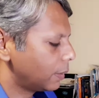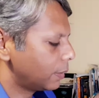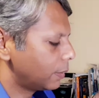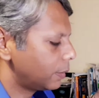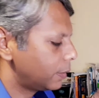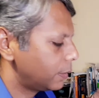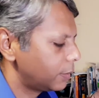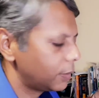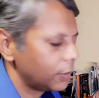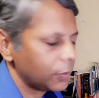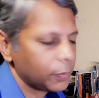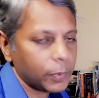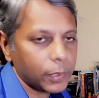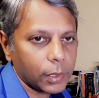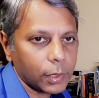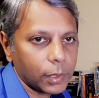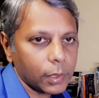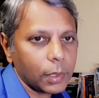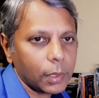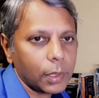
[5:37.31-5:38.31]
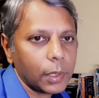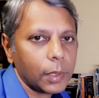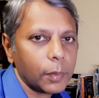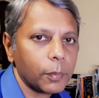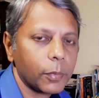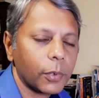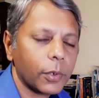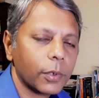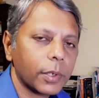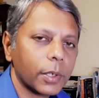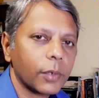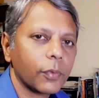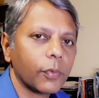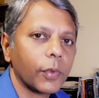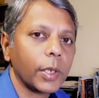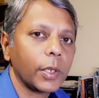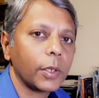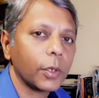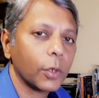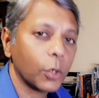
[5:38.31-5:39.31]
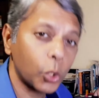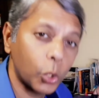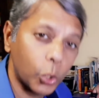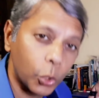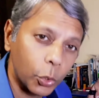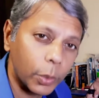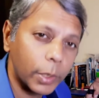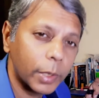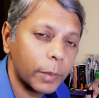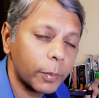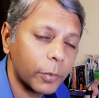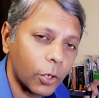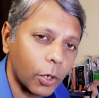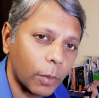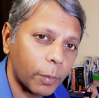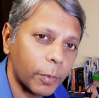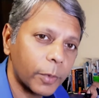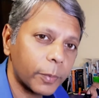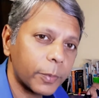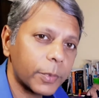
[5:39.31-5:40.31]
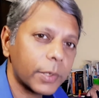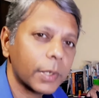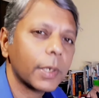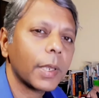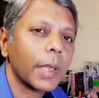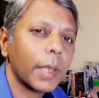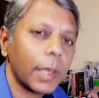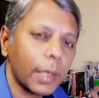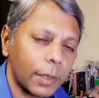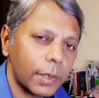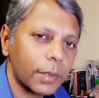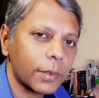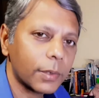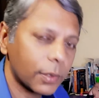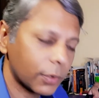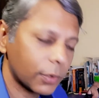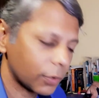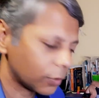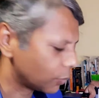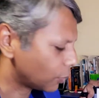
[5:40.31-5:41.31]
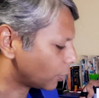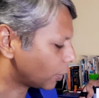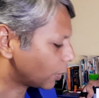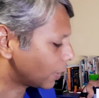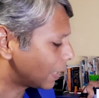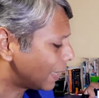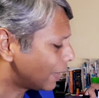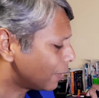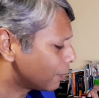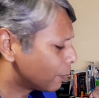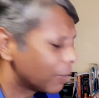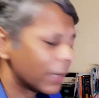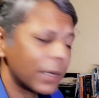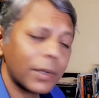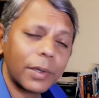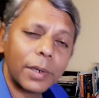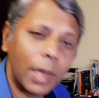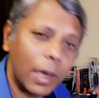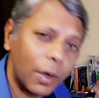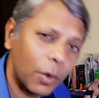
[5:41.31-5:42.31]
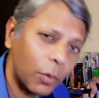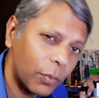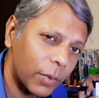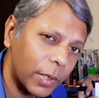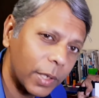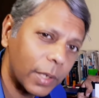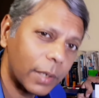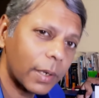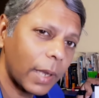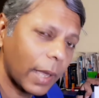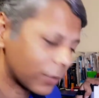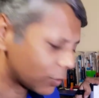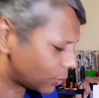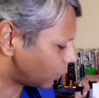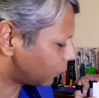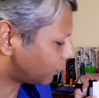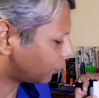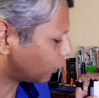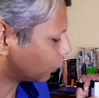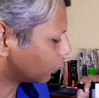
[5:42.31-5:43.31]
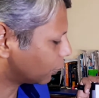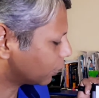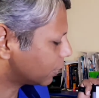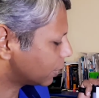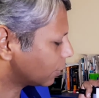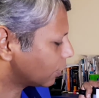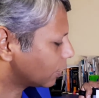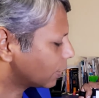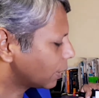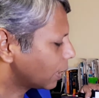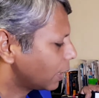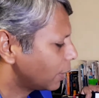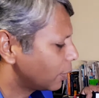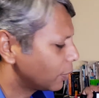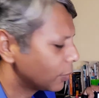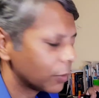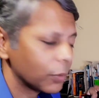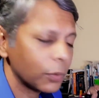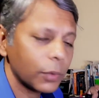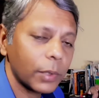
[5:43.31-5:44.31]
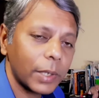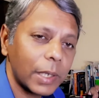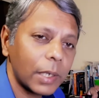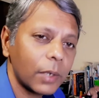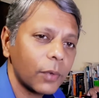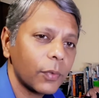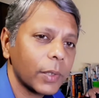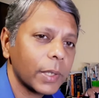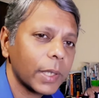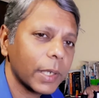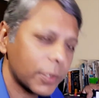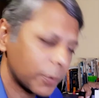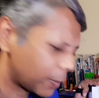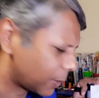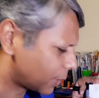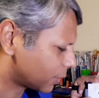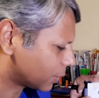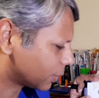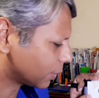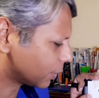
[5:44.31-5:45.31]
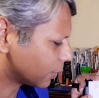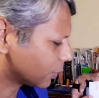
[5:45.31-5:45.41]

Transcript: This is particularly important when you're doing problems in areas and so on. But now we are actually focusing on how to deal with expressions.